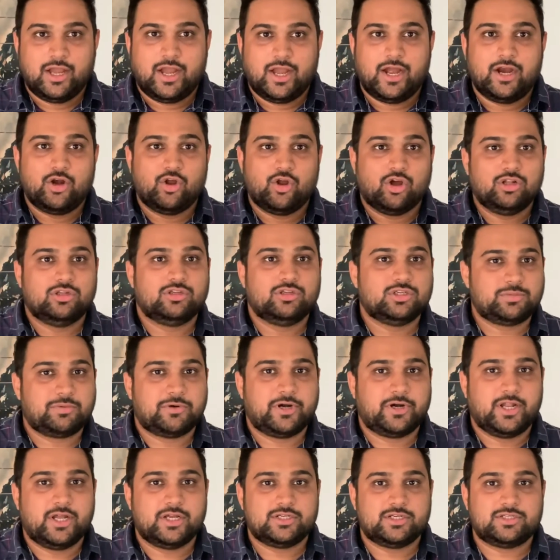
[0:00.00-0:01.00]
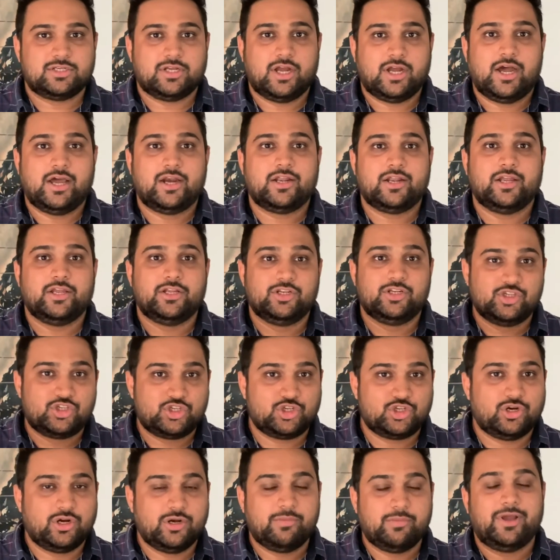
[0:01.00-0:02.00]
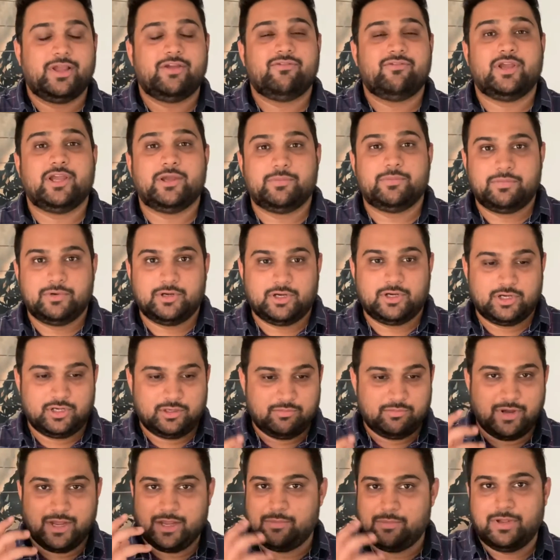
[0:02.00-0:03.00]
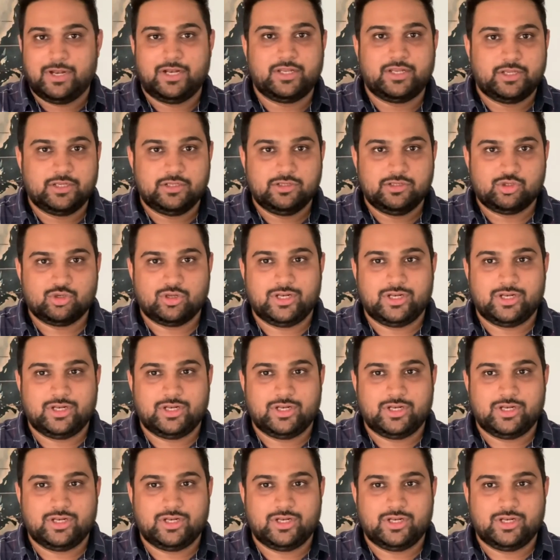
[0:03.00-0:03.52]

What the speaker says: and all those products are insured by Belkin.